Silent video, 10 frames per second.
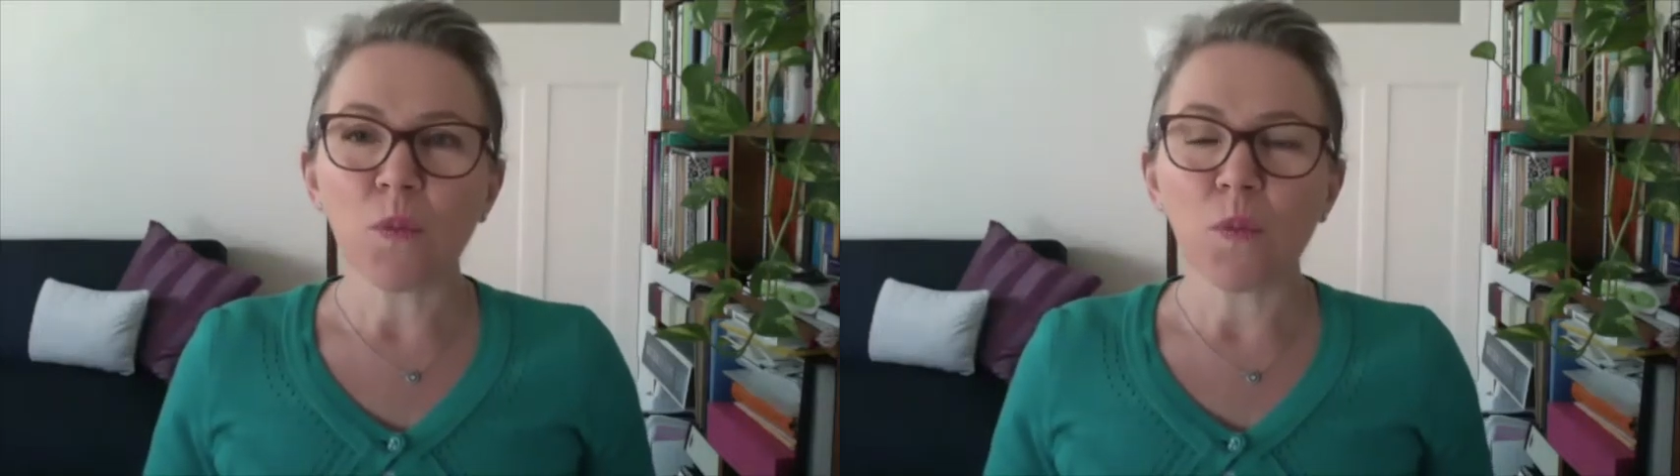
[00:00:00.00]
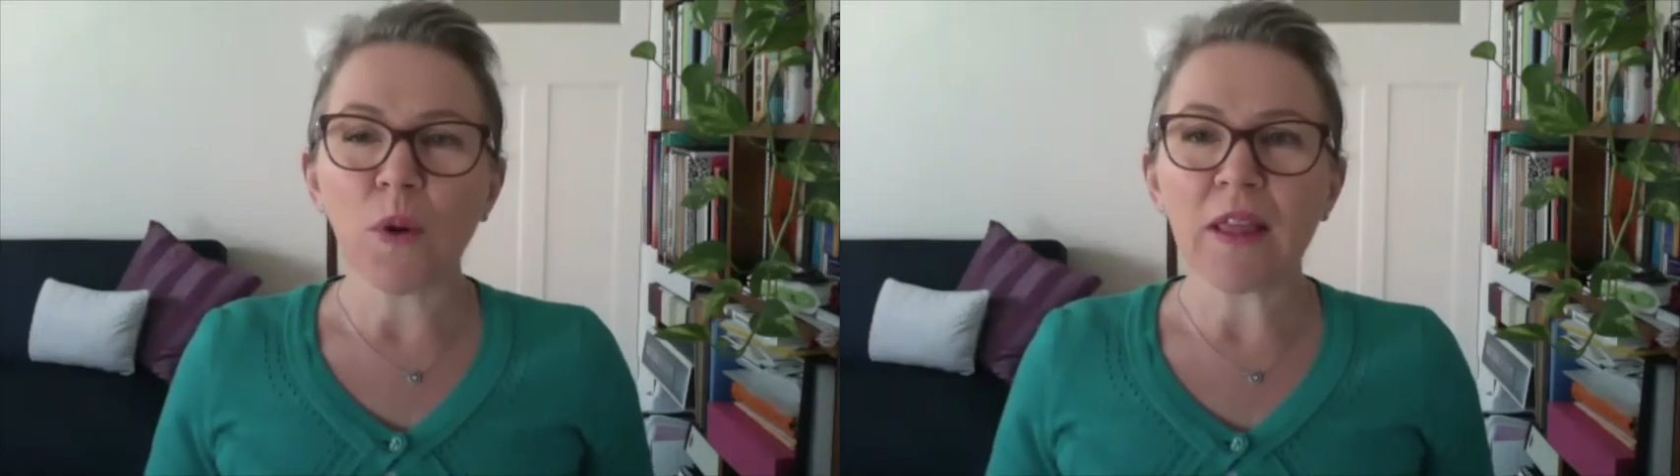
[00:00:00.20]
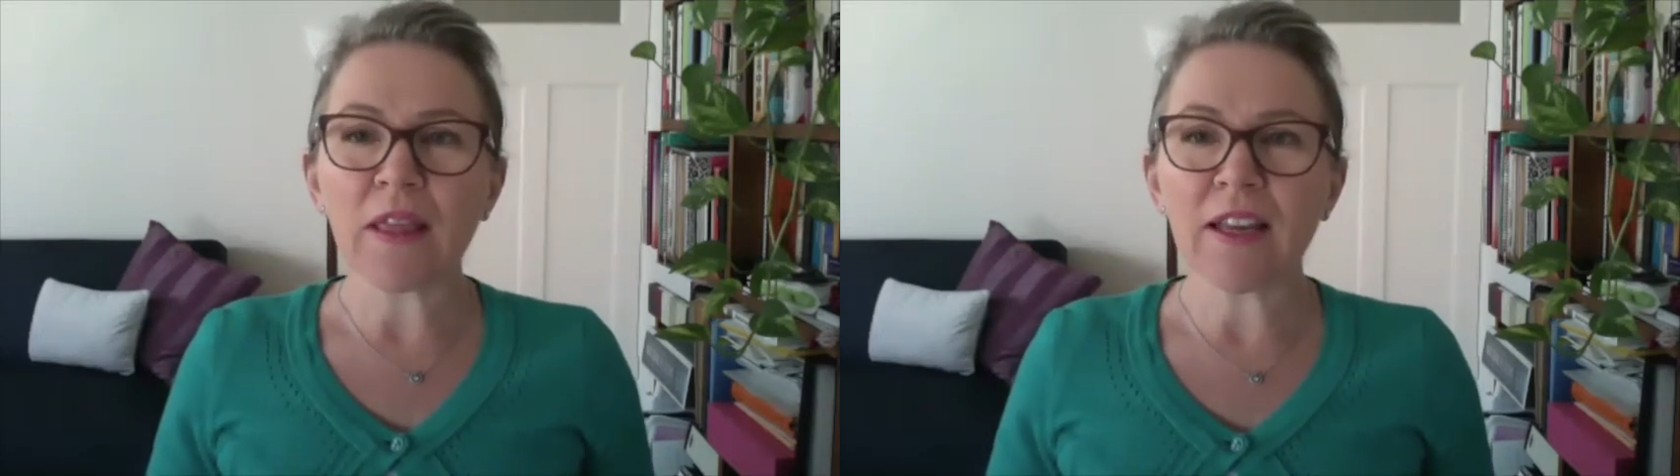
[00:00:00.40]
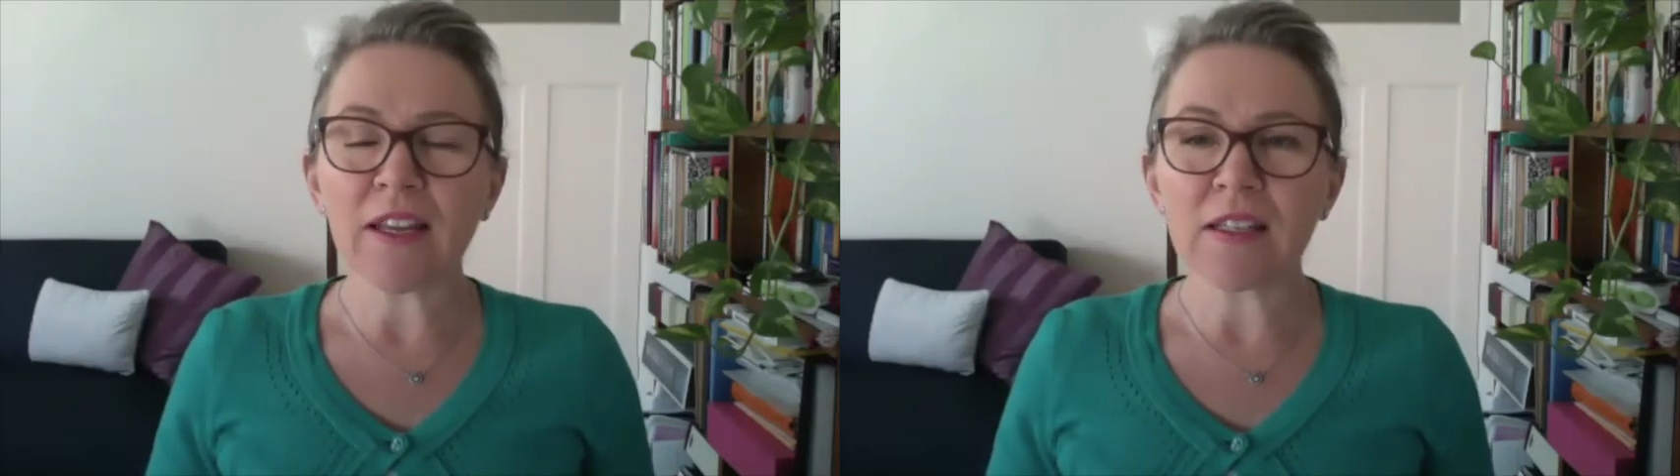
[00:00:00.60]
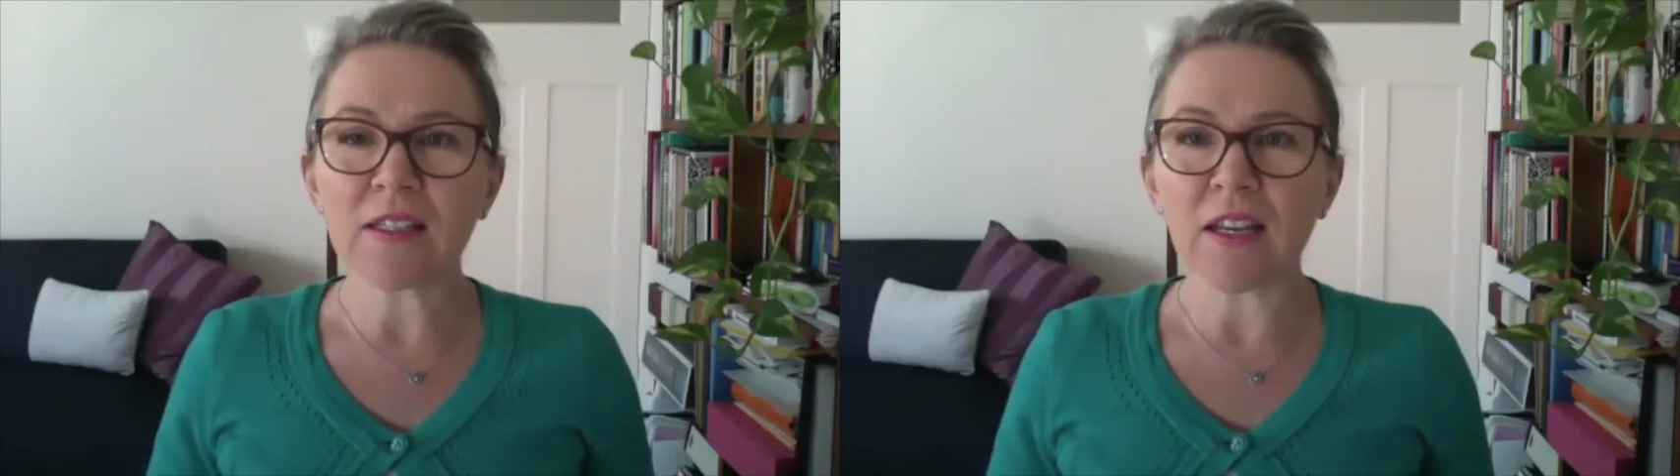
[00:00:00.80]
when
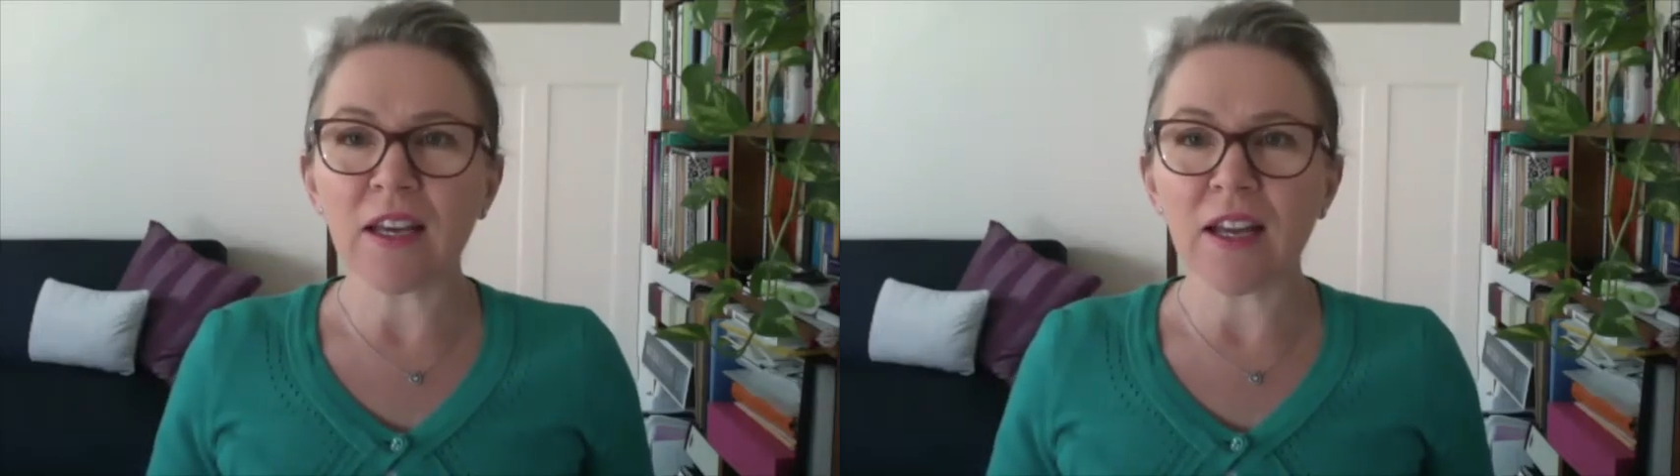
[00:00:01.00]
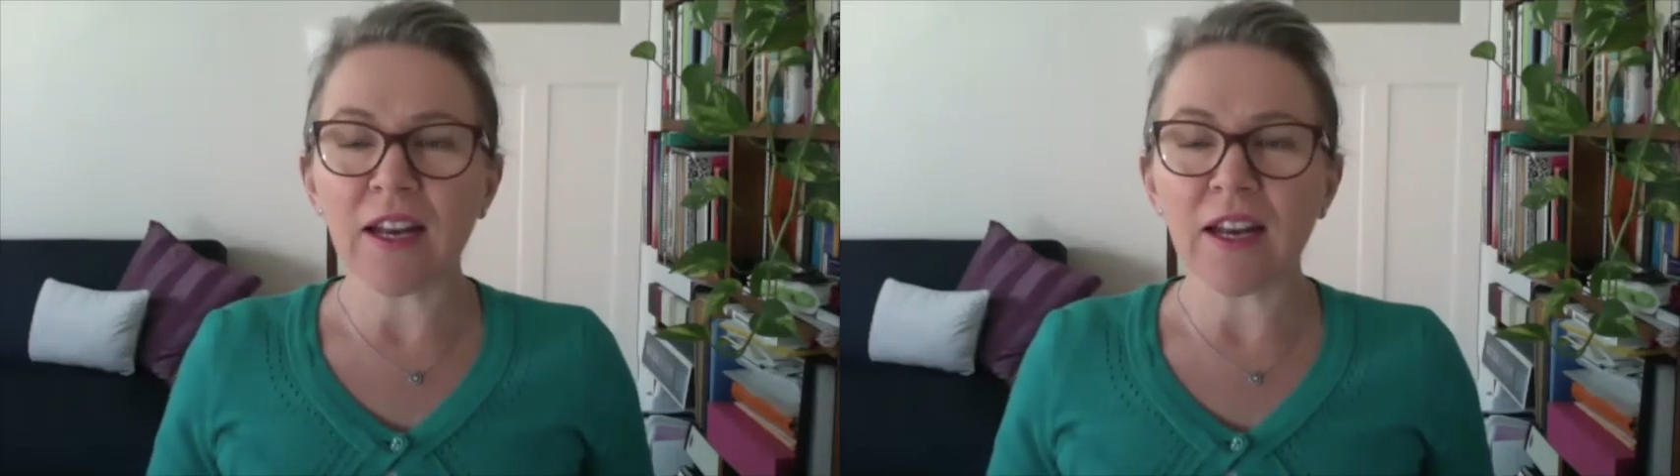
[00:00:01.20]
there's an